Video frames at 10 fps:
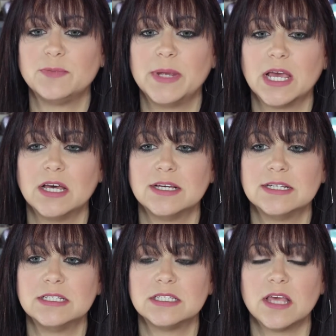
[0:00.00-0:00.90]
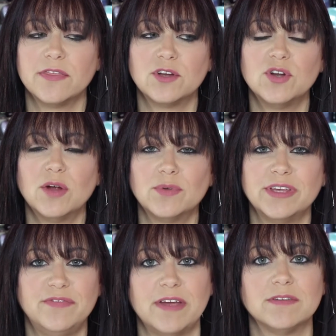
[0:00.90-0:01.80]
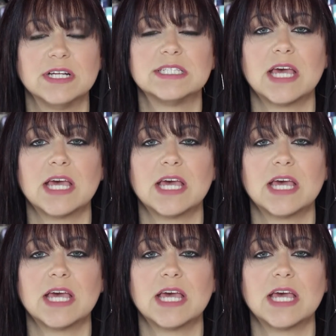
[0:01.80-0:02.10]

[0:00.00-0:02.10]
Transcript: because they're not really favorites.